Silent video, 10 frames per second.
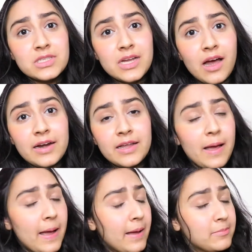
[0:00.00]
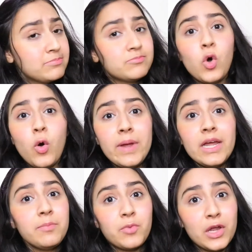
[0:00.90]
start
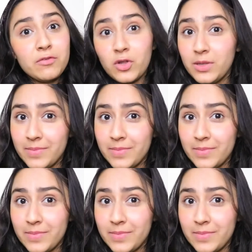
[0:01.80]
hoping and praying for the